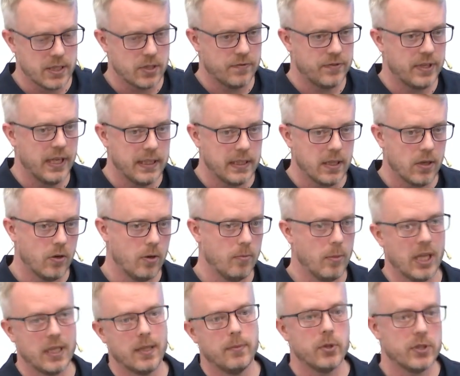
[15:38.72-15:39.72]
of data, or
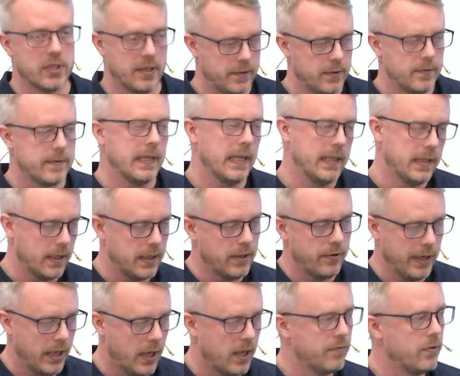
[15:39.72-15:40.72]
multiple sets of data in
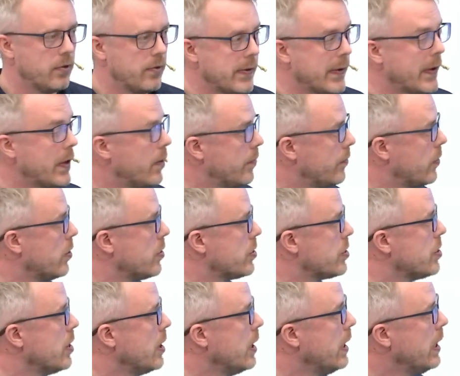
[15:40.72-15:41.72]
real life, of
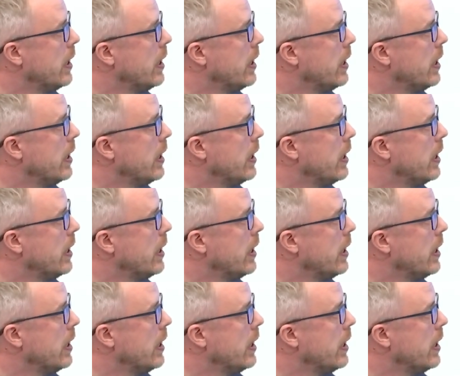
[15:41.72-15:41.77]
course,